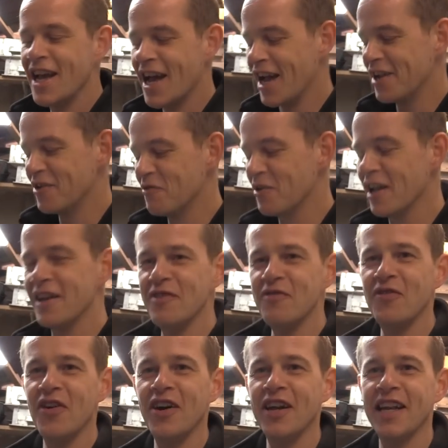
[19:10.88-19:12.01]
and you will only
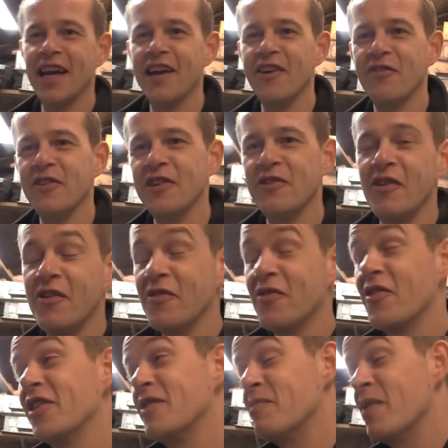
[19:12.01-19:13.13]
find out when you either
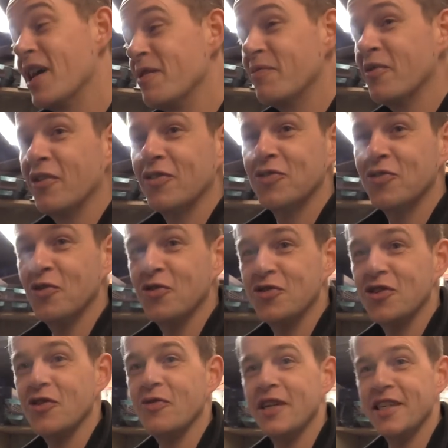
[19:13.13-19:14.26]
find your bait box or
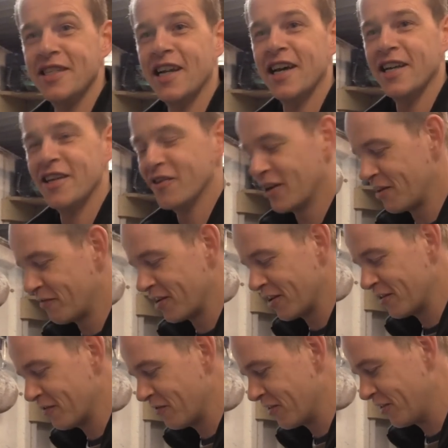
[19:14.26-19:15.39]
two weeks later you'll have a
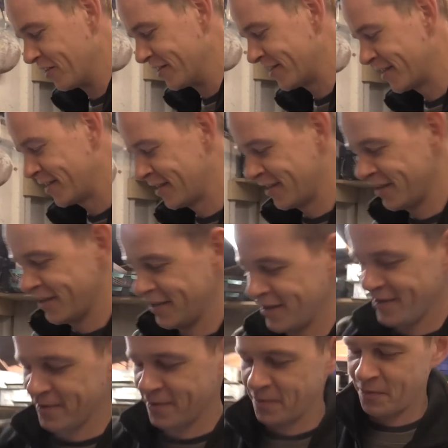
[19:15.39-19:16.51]
load of flies. And
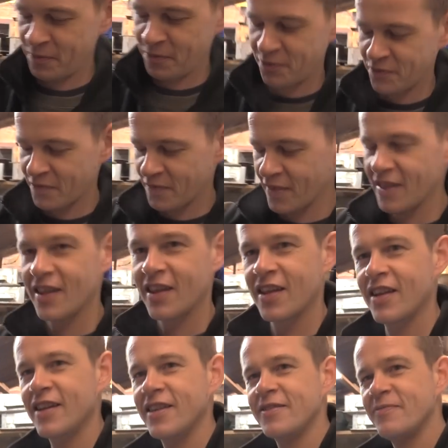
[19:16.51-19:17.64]
in, in the comments page, is
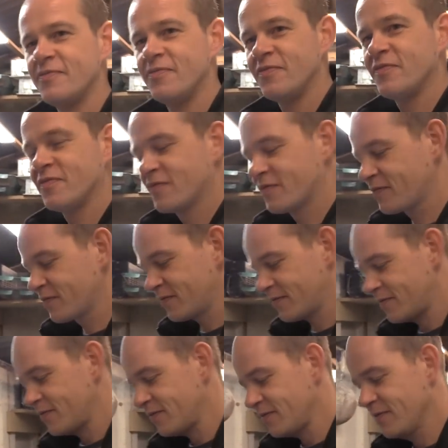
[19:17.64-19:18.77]
any other angler ever
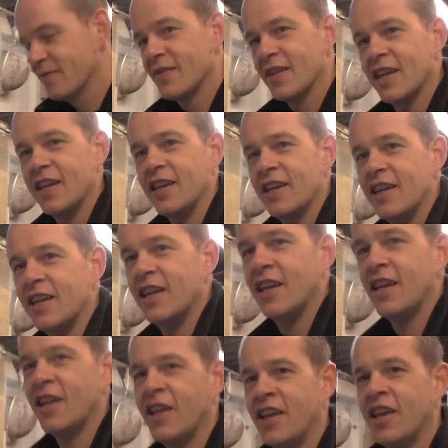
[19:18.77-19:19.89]
lost maggots in the
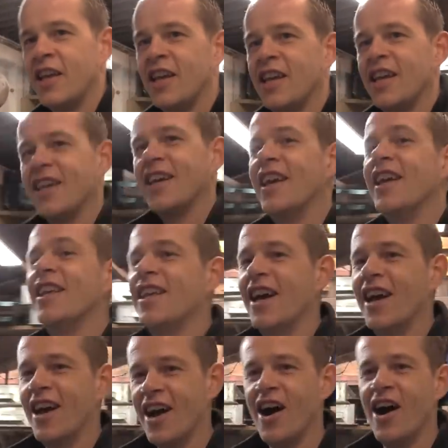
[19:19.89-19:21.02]
car? That's going to
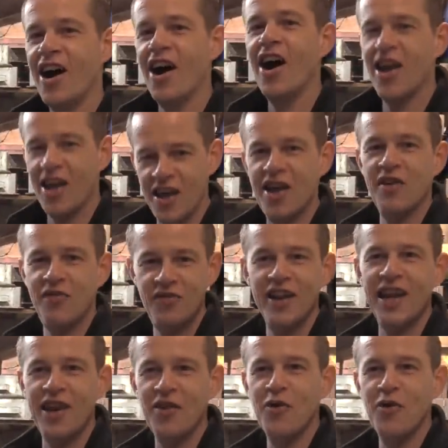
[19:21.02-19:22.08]
fill the comments page up. Fill it